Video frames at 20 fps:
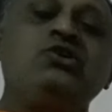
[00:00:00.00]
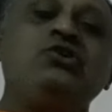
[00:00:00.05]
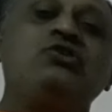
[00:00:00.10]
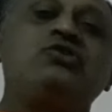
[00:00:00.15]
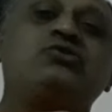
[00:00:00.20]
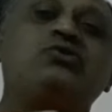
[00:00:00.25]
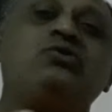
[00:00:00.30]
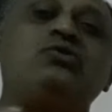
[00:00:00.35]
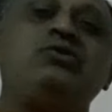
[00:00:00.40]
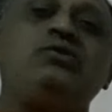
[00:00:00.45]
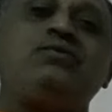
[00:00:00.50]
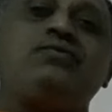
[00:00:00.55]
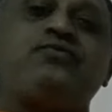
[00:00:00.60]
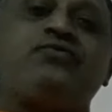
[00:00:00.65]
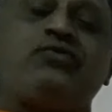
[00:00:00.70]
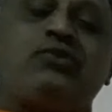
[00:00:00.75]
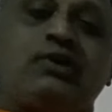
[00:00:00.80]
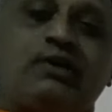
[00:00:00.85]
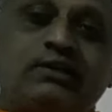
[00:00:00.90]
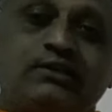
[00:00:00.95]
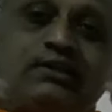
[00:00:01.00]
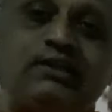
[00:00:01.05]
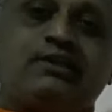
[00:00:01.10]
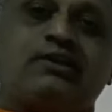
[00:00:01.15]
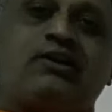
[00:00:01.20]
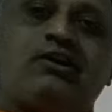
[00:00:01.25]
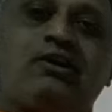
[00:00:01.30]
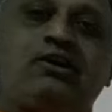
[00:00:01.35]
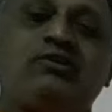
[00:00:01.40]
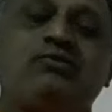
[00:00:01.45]
So for that
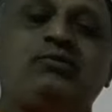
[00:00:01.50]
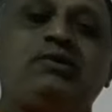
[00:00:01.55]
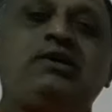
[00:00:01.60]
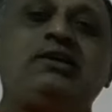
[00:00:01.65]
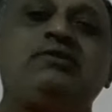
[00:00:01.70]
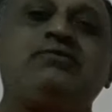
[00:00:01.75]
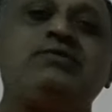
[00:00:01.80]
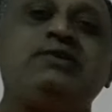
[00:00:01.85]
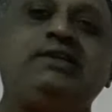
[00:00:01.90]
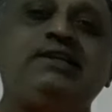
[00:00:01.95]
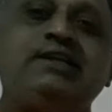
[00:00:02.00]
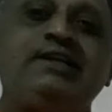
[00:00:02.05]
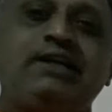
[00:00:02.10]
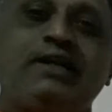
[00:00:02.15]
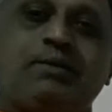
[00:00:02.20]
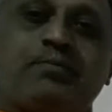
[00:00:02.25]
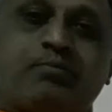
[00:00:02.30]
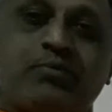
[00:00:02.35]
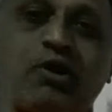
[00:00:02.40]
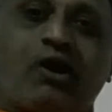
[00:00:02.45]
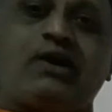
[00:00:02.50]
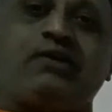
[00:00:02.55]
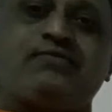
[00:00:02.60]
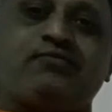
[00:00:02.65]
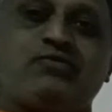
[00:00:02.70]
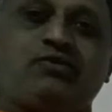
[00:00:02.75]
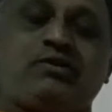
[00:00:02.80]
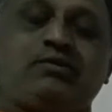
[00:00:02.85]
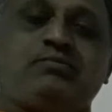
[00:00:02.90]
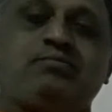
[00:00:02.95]
hardware we need a
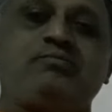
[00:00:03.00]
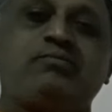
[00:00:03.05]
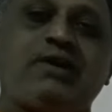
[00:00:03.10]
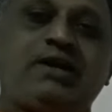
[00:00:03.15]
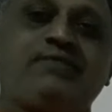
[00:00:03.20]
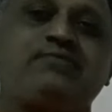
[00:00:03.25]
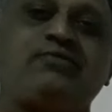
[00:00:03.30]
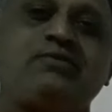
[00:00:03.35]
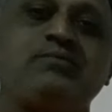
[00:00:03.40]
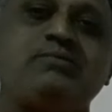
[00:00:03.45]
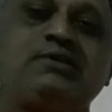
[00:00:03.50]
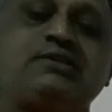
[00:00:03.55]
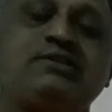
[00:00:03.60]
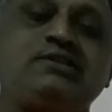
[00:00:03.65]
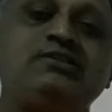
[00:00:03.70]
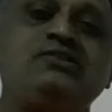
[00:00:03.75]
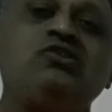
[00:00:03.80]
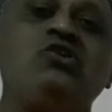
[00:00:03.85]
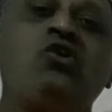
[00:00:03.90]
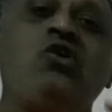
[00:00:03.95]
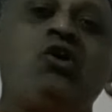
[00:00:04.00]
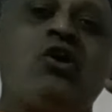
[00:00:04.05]
platform in the sense